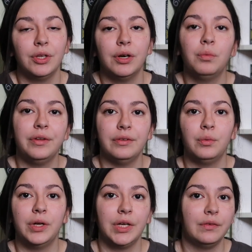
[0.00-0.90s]
though it
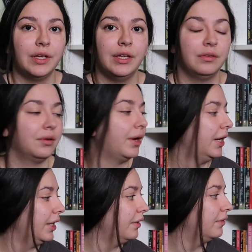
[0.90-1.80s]
wasn't one of his
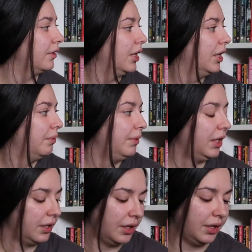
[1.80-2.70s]
greatest,
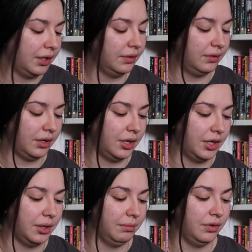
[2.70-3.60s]
because
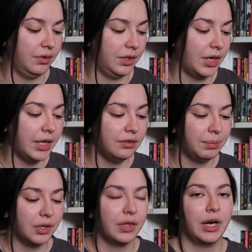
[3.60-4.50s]
the next
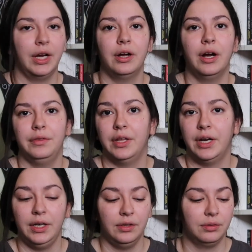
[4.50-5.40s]
book that I got that
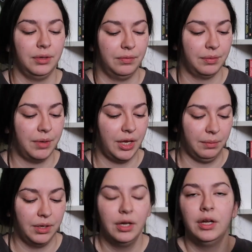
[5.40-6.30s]
I need to read from
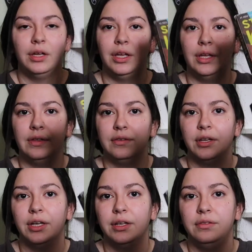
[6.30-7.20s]
him is
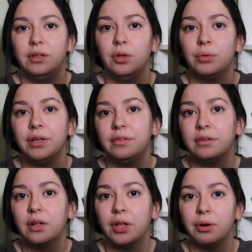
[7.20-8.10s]
Dolores
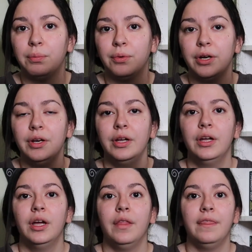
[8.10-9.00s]
Claiborne.
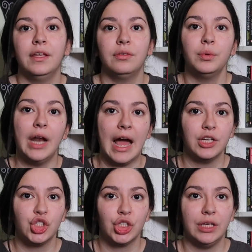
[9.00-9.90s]
This one
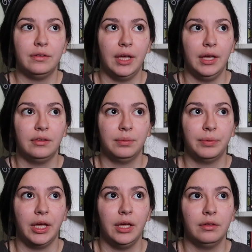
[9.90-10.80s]
actually takes
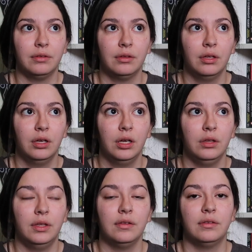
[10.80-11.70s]
place
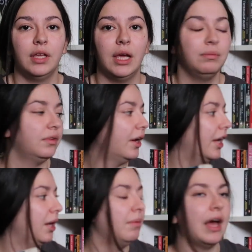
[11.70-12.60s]
the same
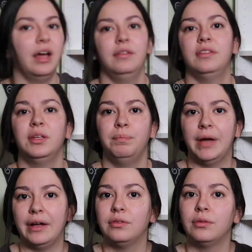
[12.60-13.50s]
time as the
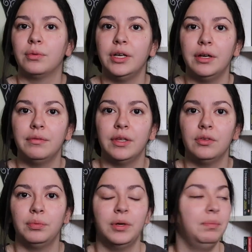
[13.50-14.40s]
backstory of
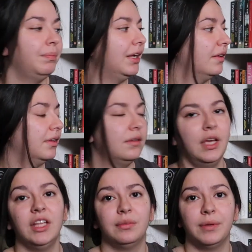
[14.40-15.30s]
this one, because it
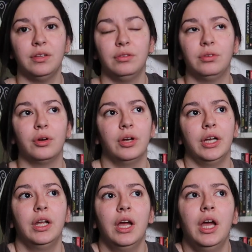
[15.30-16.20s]
takes place
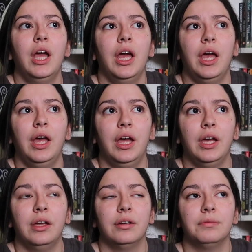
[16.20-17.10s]
during
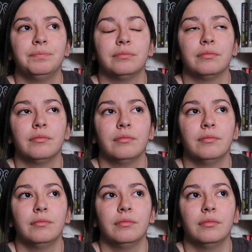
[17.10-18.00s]
a
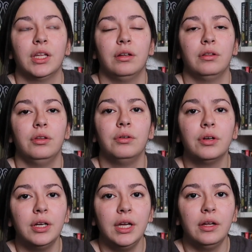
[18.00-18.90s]

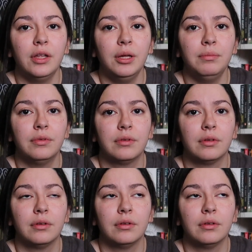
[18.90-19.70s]
lunar eclipse.